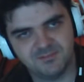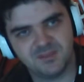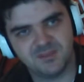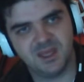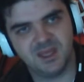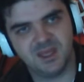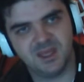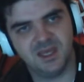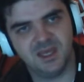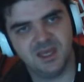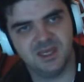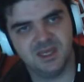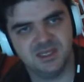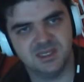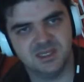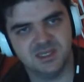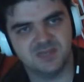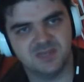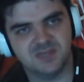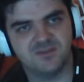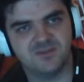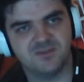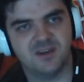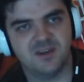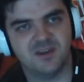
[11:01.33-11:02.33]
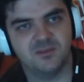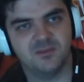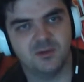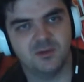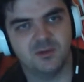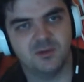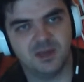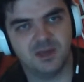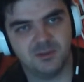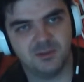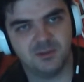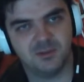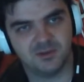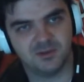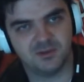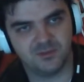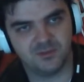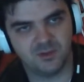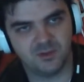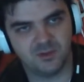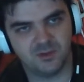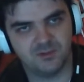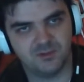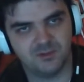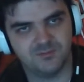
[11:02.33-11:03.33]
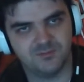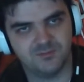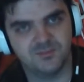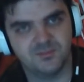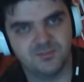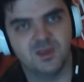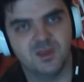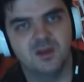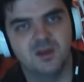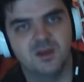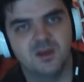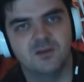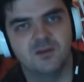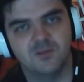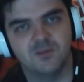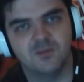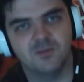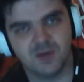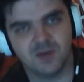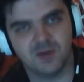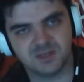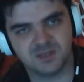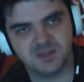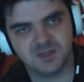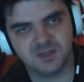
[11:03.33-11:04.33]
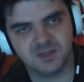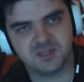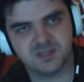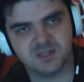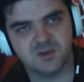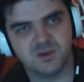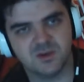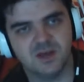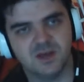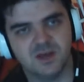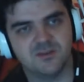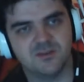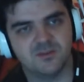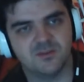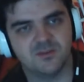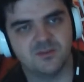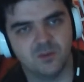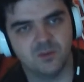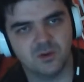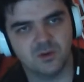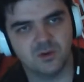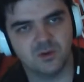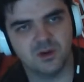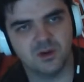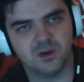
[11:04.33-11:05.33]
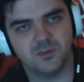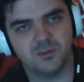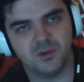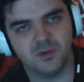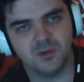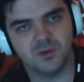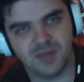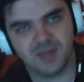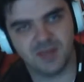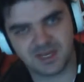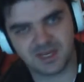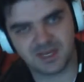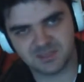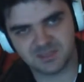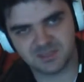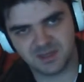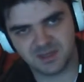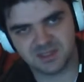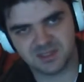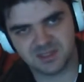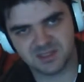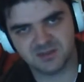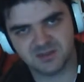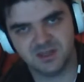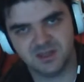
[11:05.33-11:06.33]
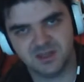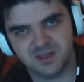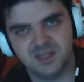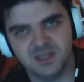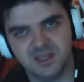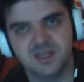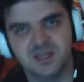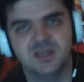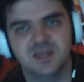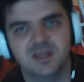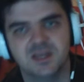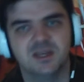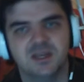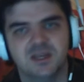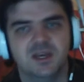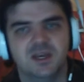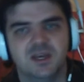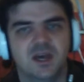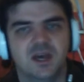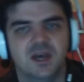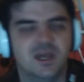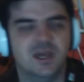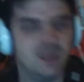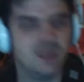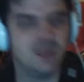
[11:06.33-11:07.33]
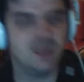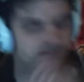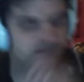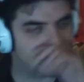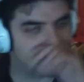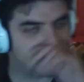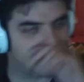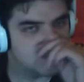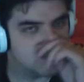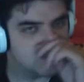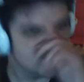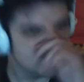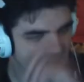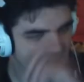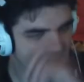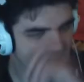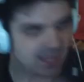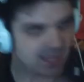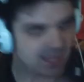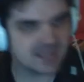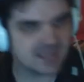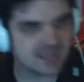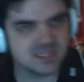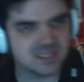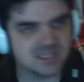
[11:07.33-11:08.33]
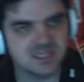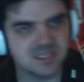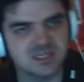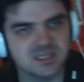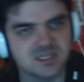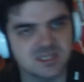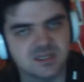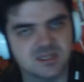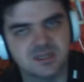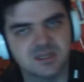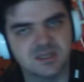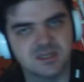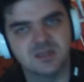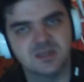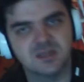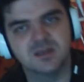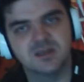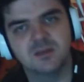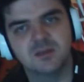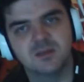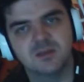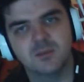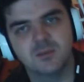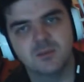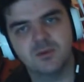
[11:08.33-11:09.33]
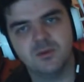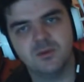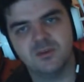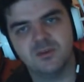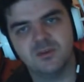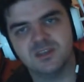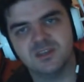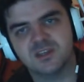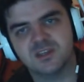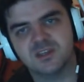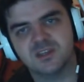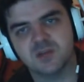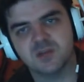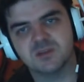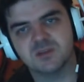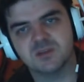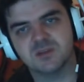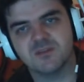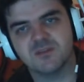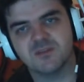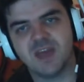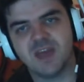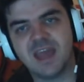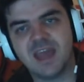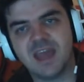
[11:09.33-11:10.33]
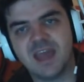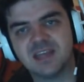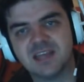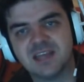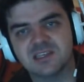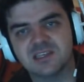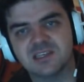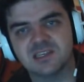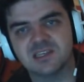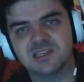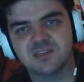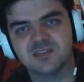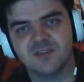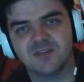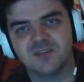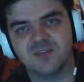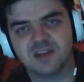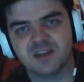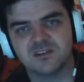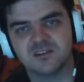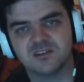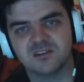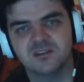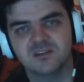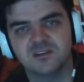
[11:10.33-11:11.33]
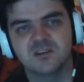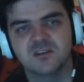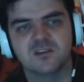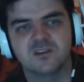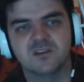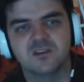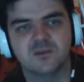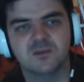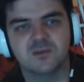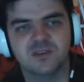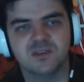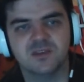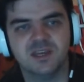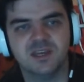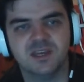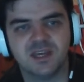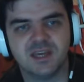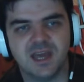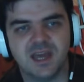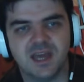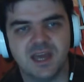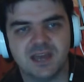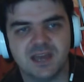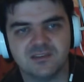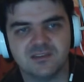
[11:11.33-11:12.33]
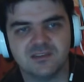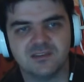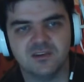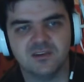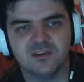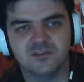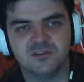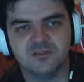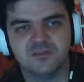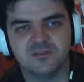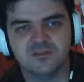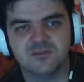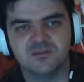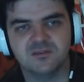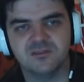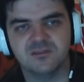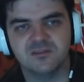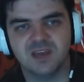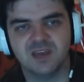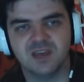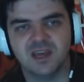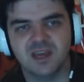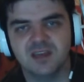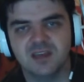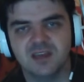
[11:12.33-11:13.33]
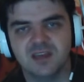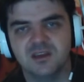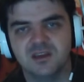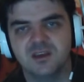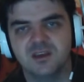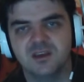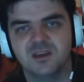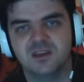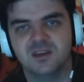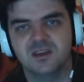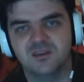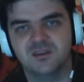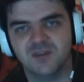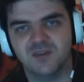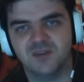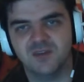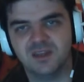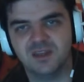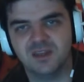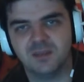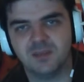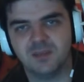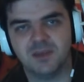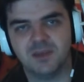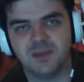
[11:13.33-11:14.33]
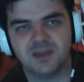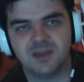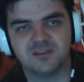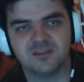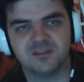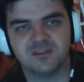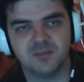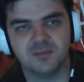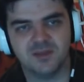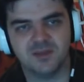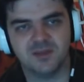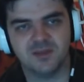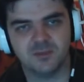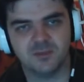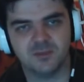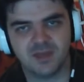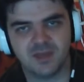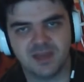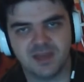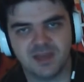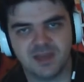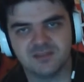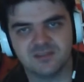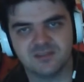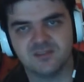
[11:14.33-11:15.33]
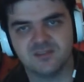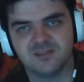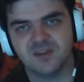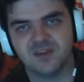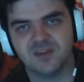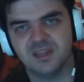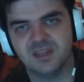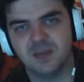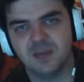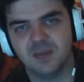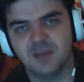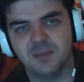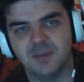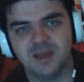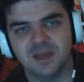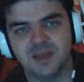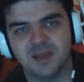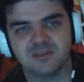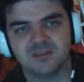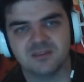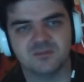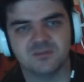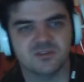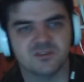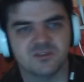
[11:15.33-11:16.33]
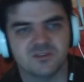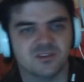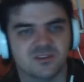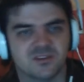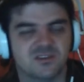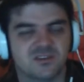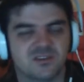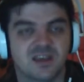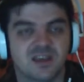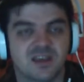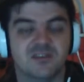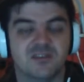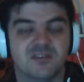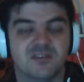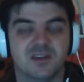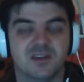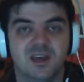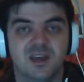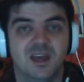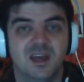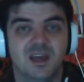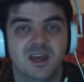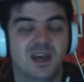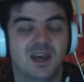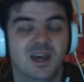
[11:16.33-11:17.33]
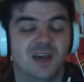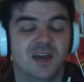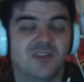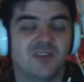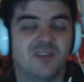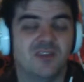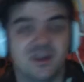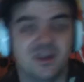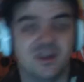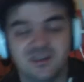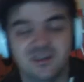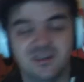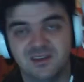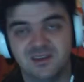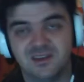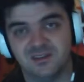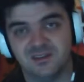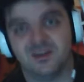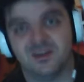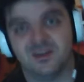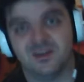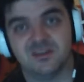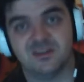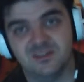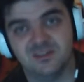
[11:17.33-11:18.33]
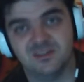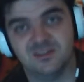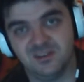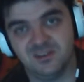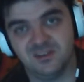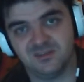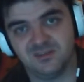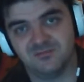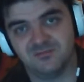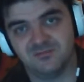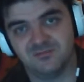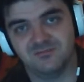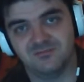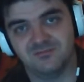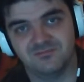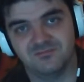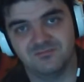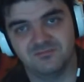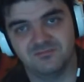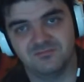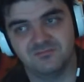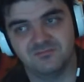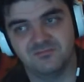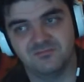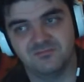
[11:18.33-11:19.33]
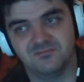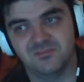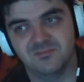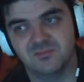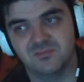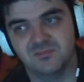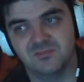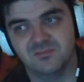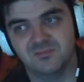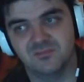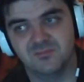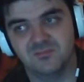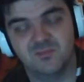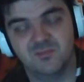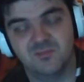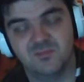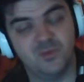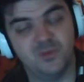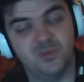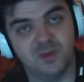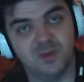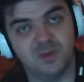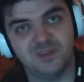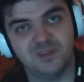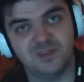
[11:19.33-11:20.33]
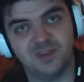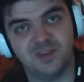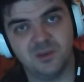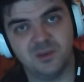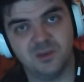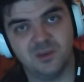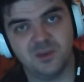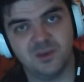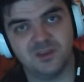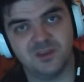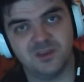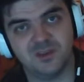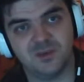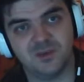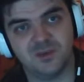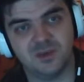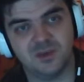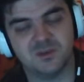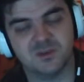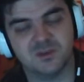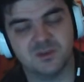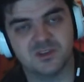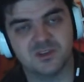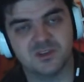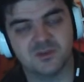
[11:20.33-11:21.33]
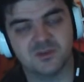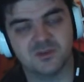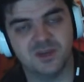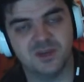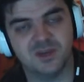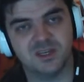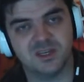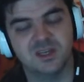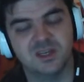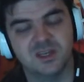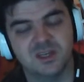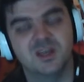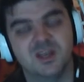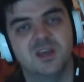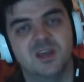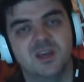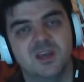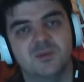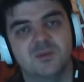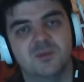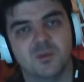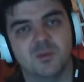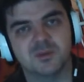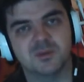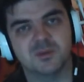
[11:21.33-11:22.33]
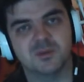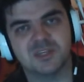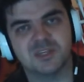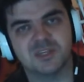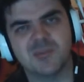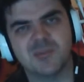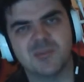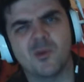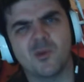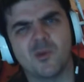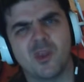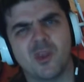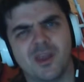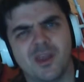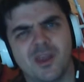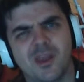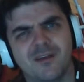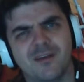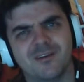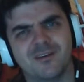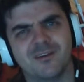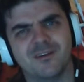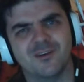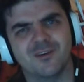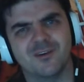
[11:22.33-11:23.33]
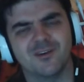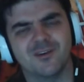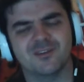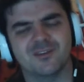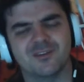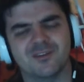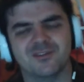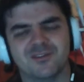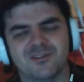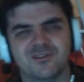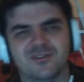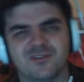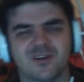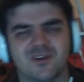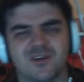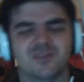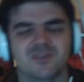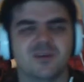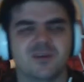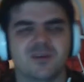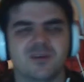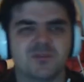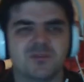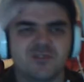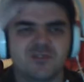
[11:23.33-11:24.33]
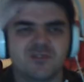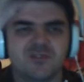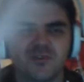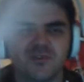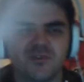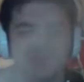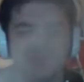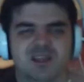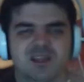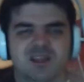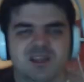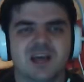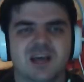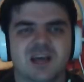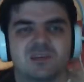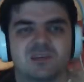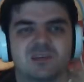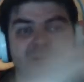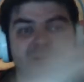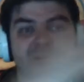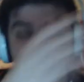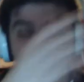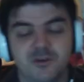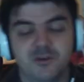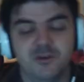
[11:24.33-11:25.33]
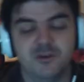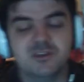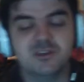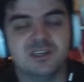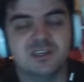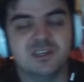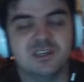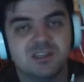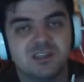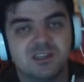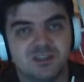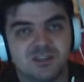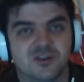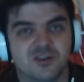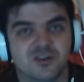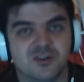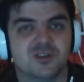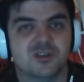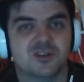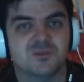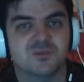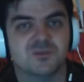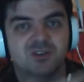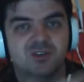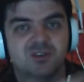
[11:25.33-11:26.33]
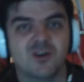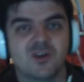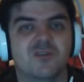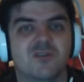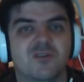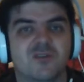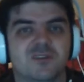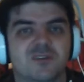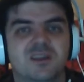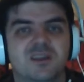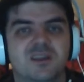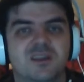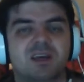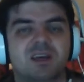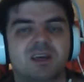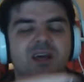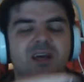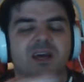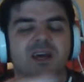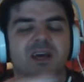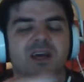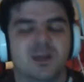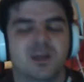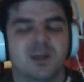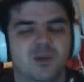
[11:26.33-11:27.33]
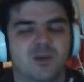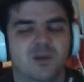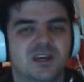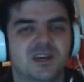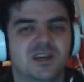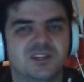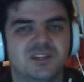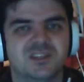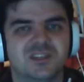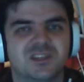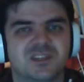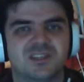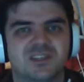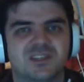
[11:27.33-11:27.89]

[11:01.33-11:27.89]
is 5 upon a plus 4. 4x minus 12 is 4 upon x minus 3. And if I use x, both of these terms have x as a factor. So I take x outside, divide that by x, I'm left with x. Divide that by x, I'm just got 7. And that is factorization. Shortish video this week, which is great. But we'll just keep on layering it on the top of the stuff we did last week. We'll use these in conjunction with solving equations.